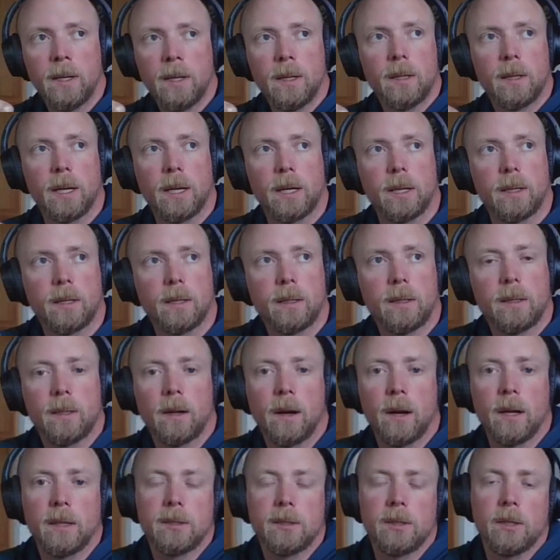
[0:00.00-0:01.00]
like all
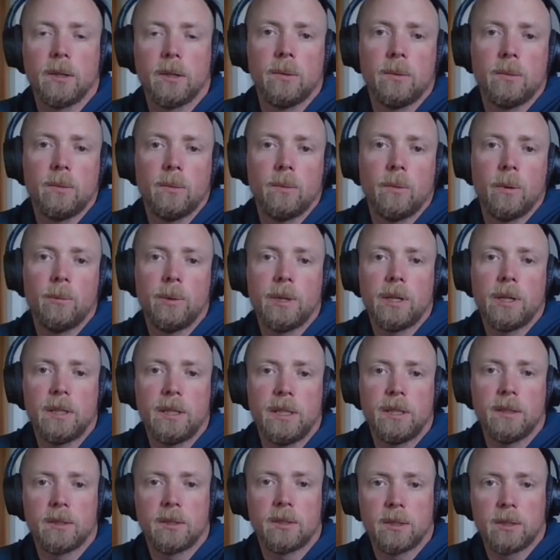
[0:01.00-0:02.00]
right so when we
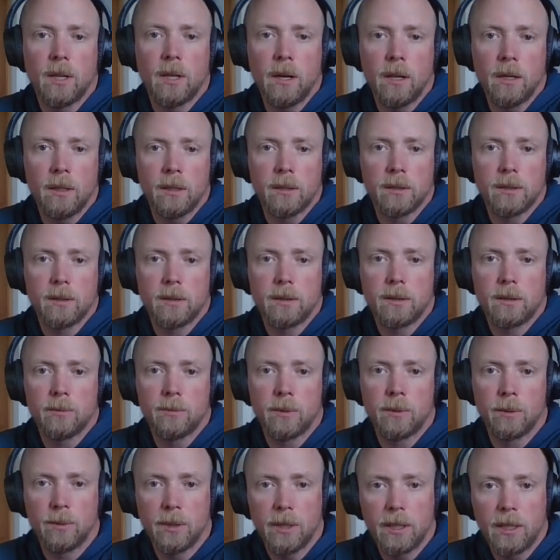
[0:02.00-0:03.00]
clean the stalls
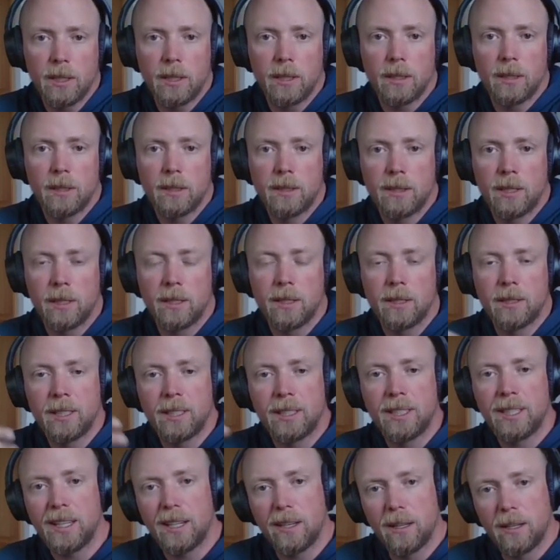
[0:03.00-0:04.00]
we really to, to
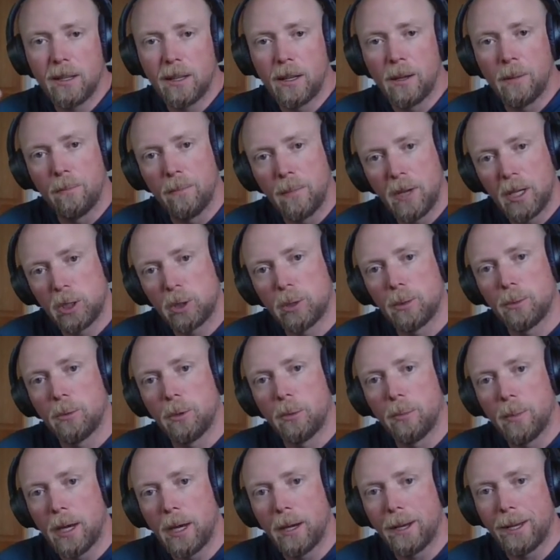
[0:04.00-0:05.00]
get a measurable
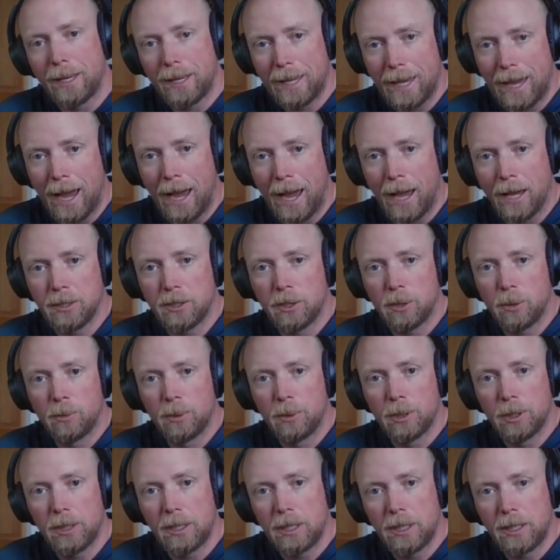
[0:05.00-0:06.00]
amount of gas you
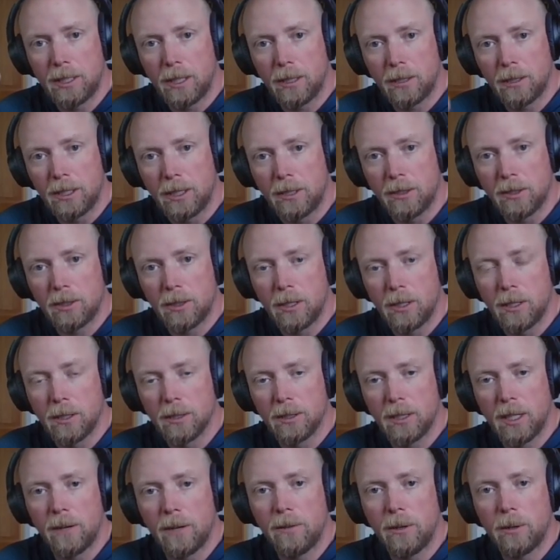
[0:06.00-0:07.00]
really need to clean the
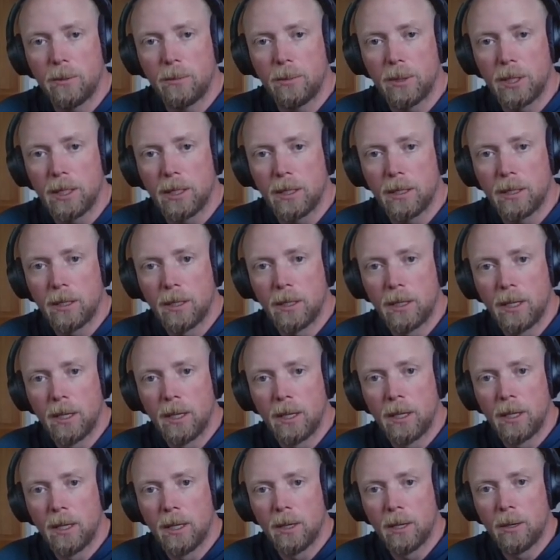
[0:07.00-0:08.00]
stalls every week
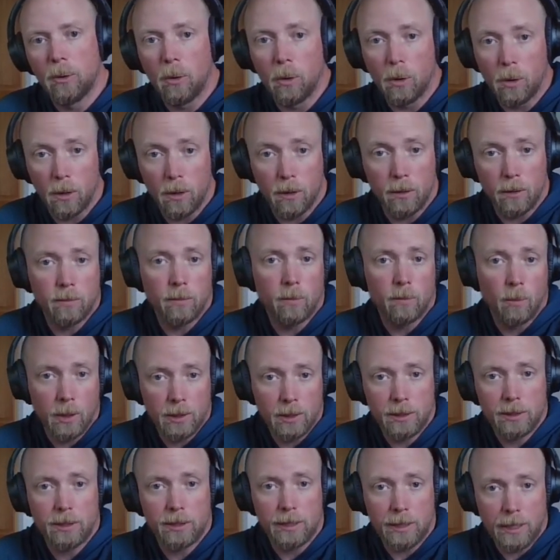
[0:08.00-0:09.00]
or
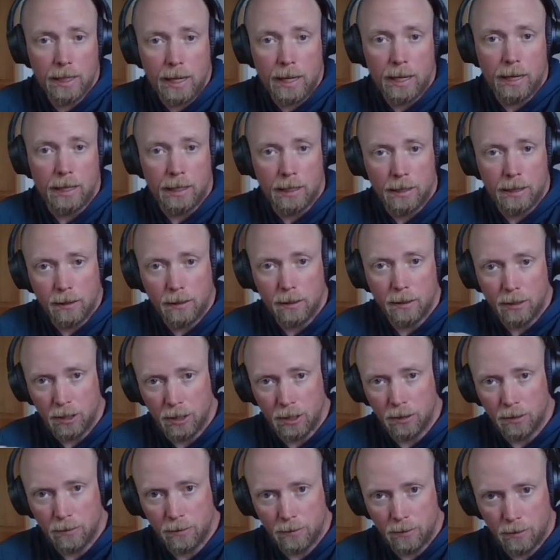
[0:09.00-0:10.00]
once a day, you
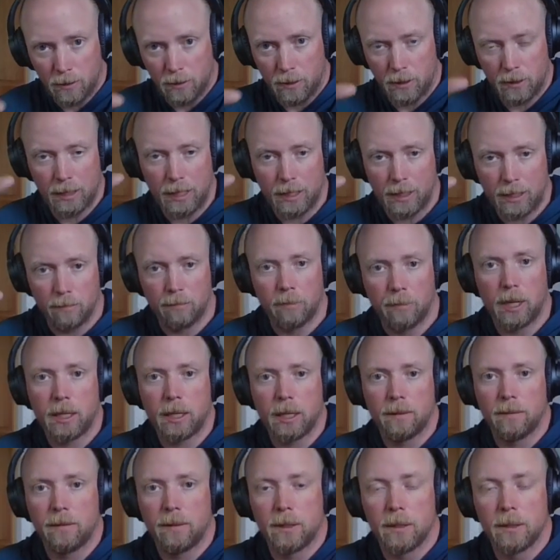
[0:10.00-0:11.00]
know, for like a
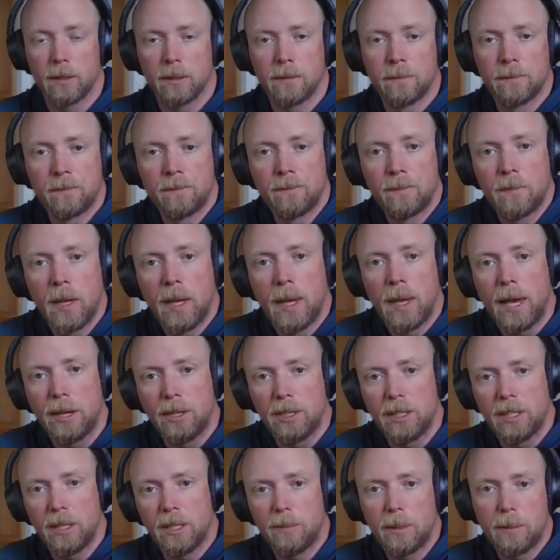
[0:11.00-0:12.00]
bucket filled, and
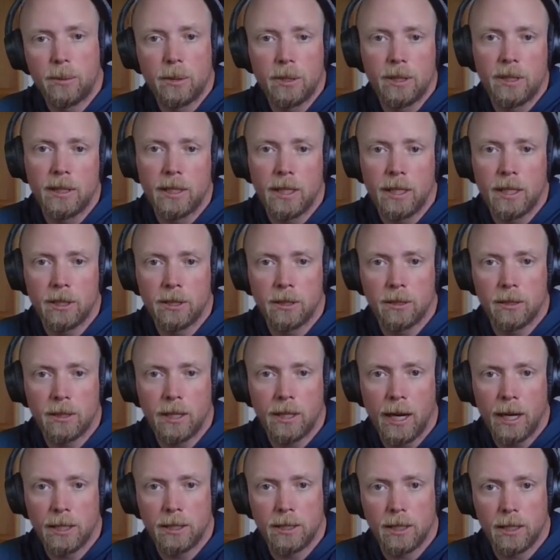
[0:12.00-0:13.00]
you need to be putting it in your
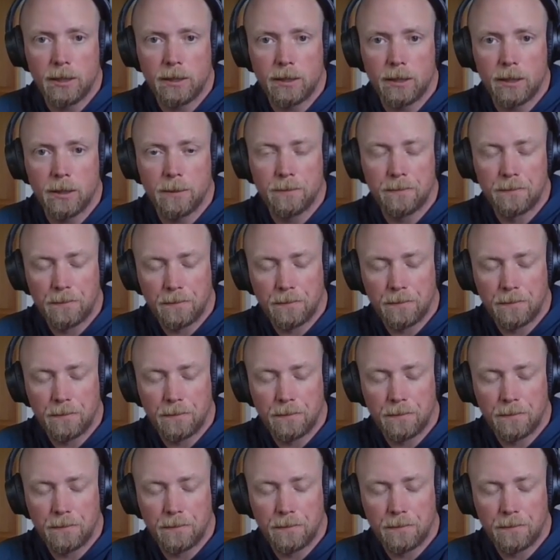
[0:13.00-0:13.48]
digester.